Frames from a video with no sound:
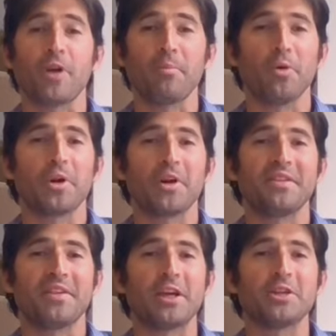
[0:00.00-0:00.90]
Trump
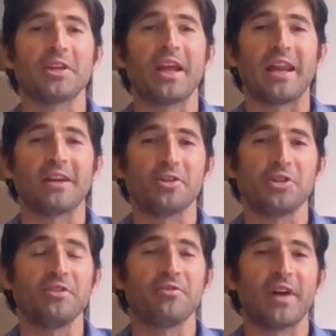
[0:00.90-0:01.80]
Organization and its
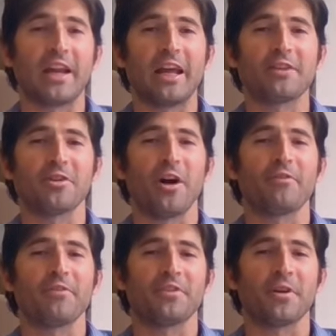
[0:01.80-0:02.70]
chief financial
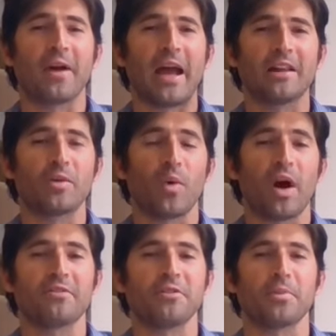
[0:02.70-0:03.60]
officer, Allen
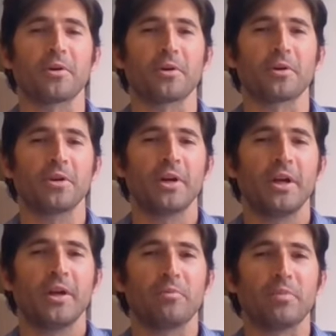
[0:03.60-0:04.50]
Weisselberg,
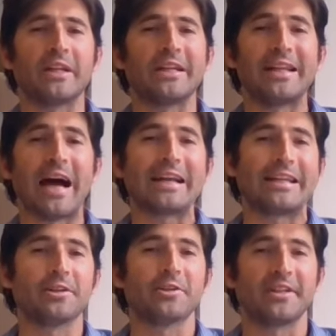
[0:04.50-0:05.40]
pleaded
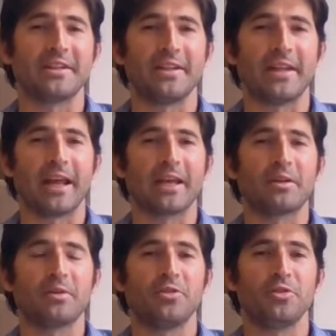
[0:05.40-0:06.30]
not guilty
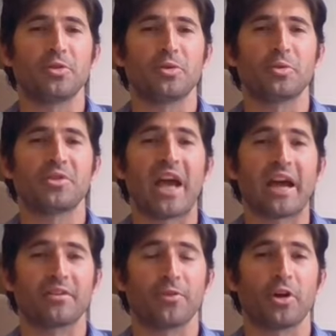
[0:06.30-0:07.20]
today to
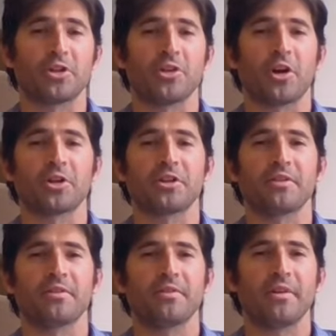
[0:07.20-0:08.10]
tax fraud
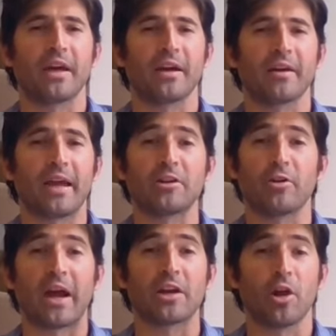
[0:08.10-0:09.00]
charges
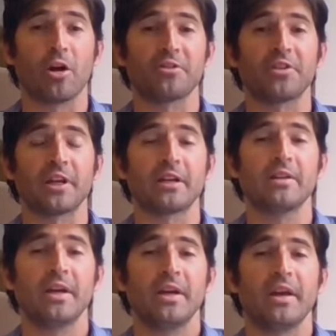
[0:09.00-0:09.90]
and grand larceny
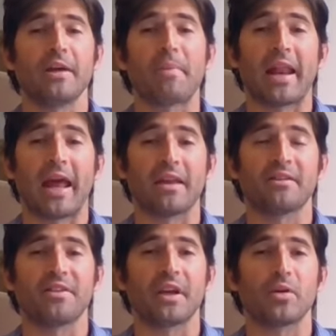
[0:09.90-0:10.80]
in Manhattan
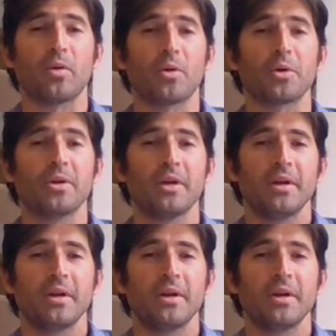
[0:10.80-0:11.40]
State Court.